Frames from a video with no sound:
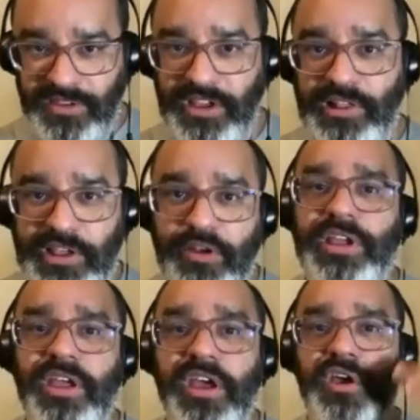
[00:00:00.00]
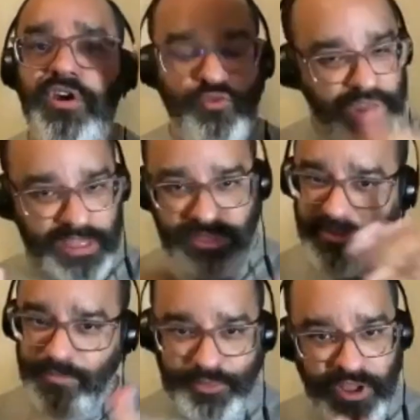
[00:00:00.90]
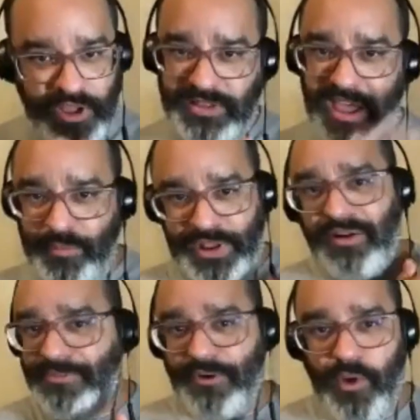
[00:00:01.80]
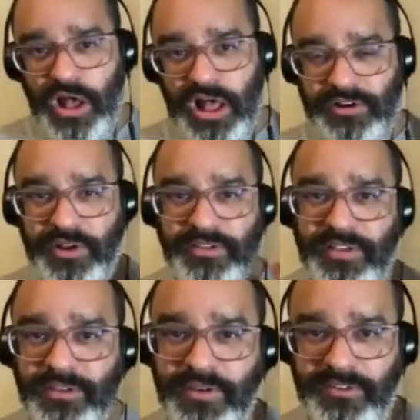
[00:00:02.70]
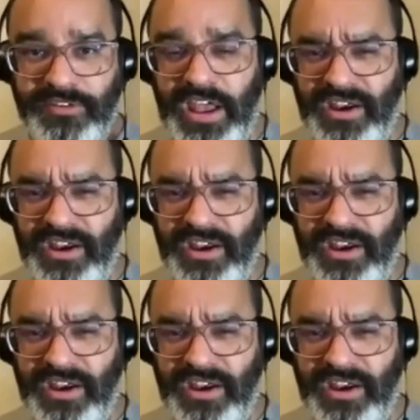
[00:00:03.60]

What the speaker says: He literally read this book that had been out for a while, criticizing Christianity.